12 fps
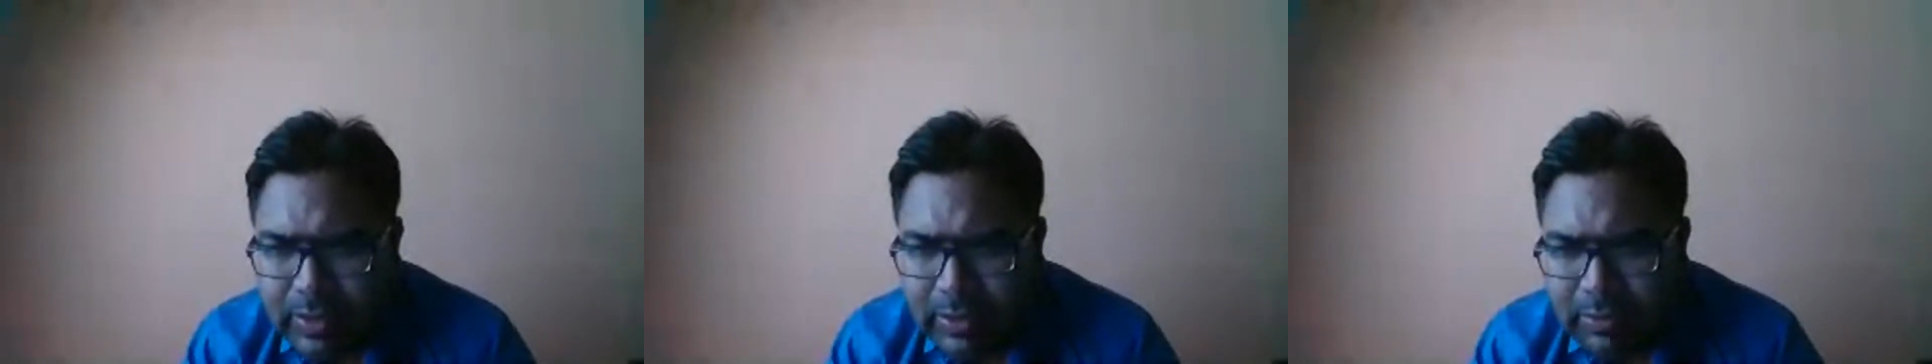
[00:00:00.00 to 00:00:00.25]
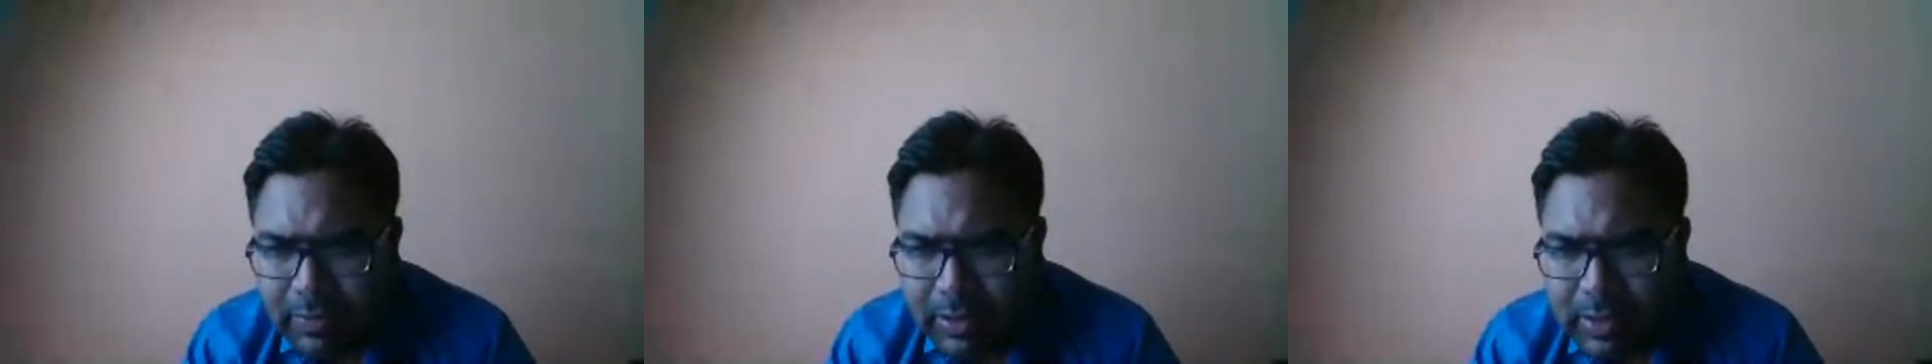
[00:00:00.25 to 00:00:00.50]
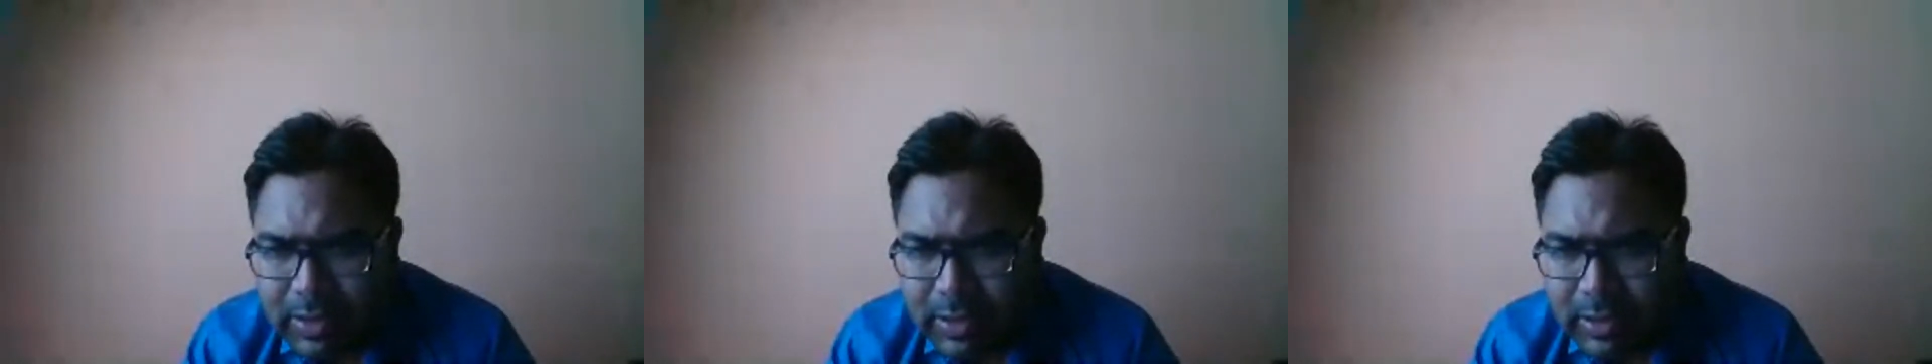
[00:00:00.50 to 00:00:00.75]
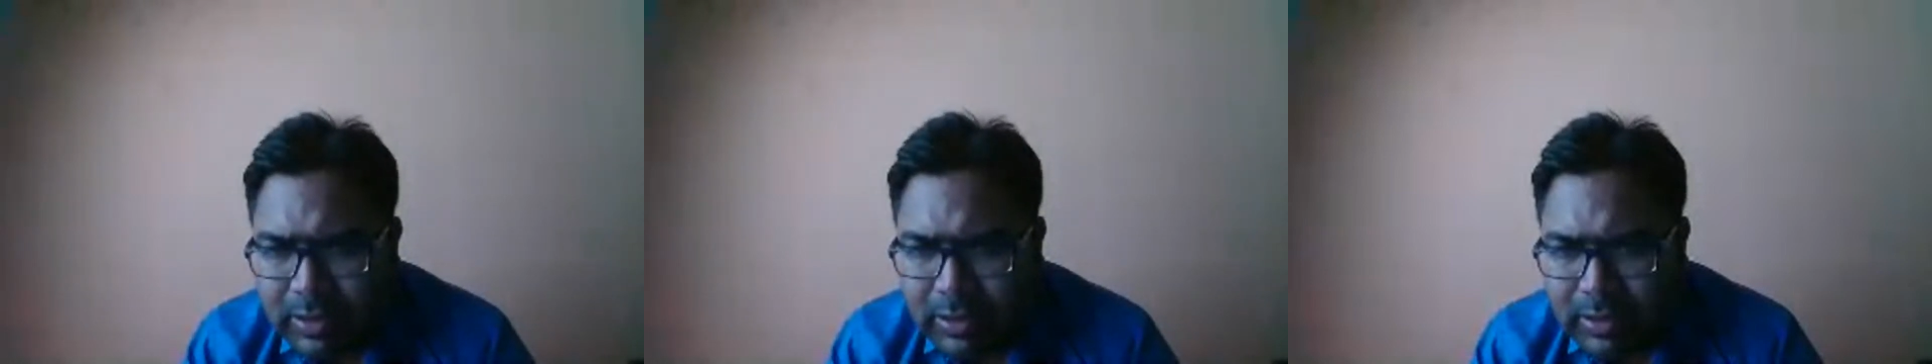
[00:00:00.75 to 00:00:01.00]
the
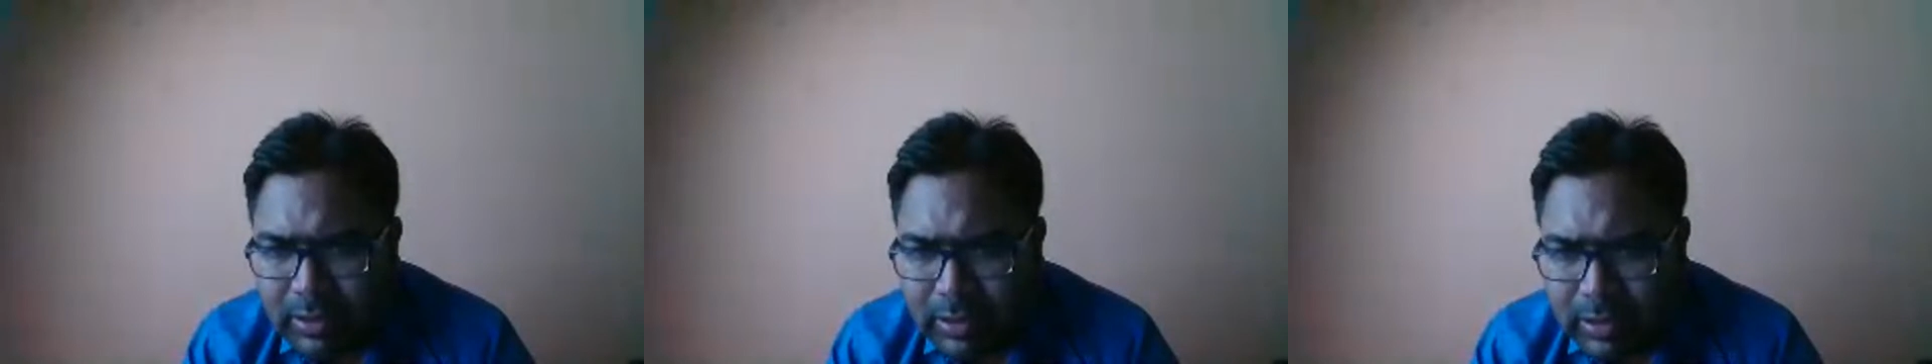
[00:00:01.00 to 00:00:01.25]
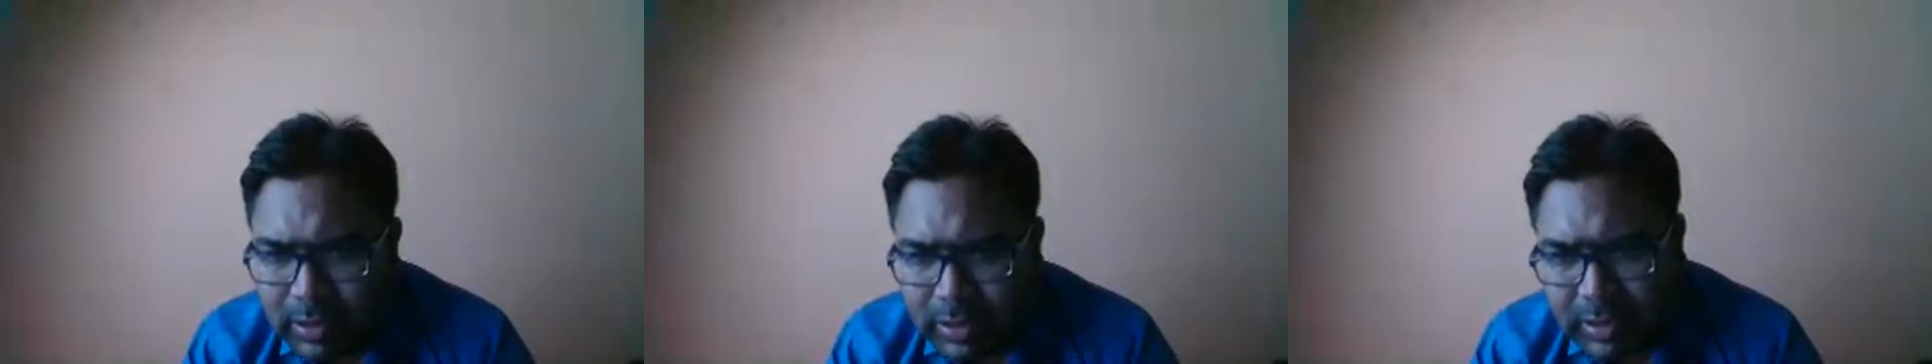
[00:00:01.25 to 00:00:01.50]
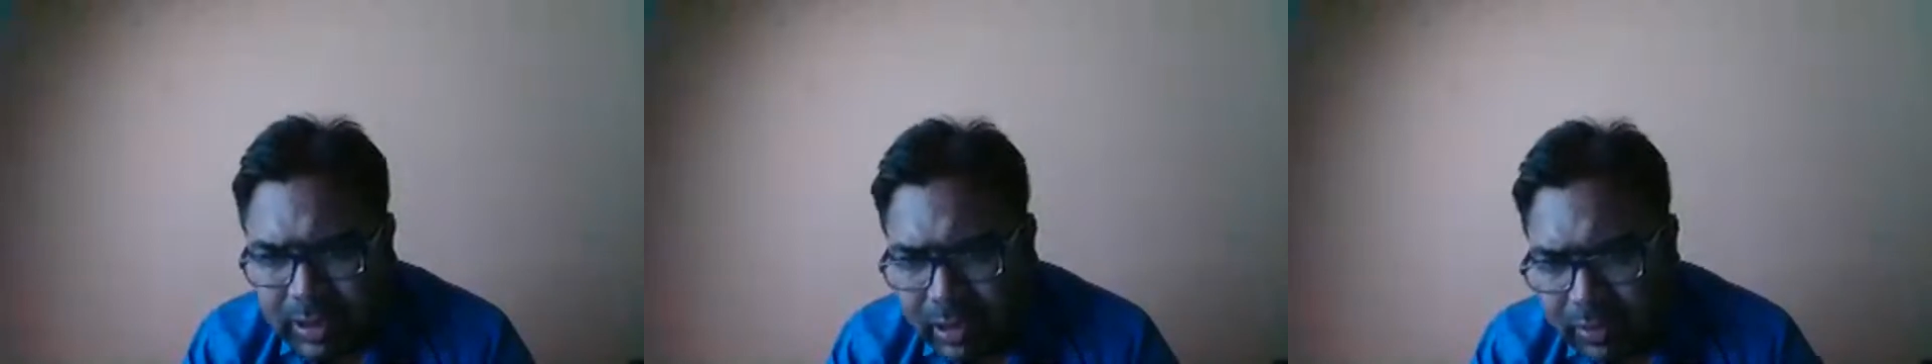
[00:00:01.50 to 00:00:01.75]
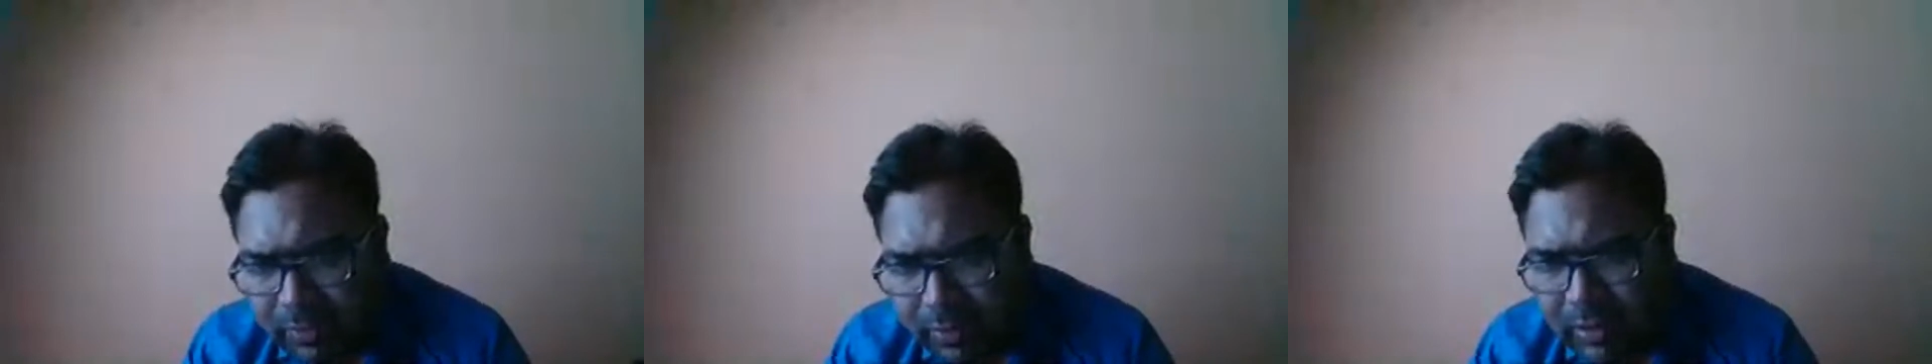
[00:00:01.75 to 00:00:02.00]
function in the
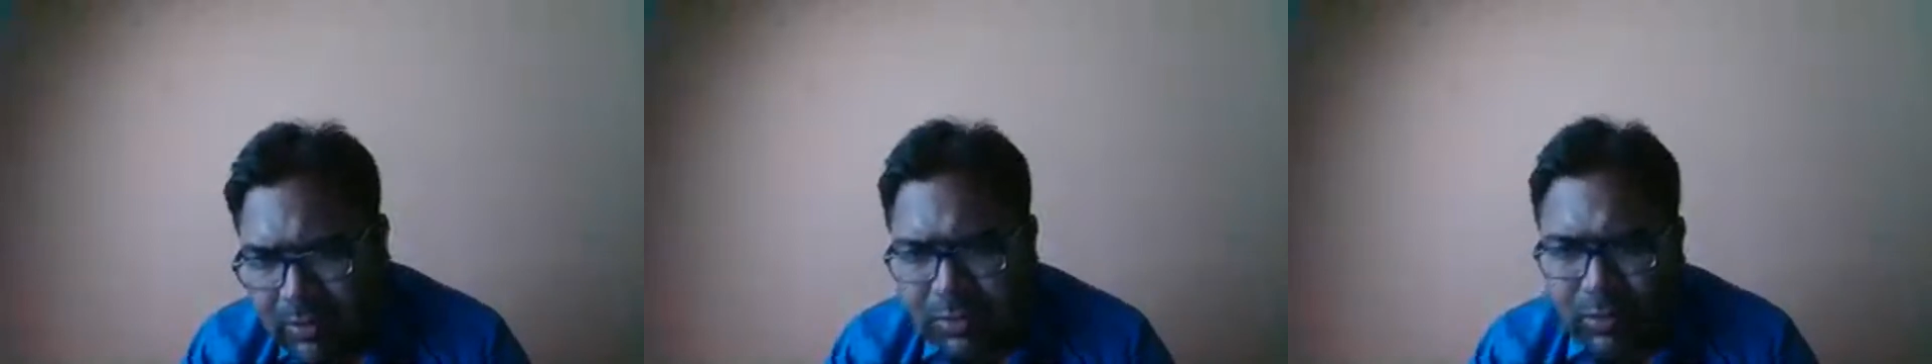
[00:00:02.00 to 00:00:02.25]
derived class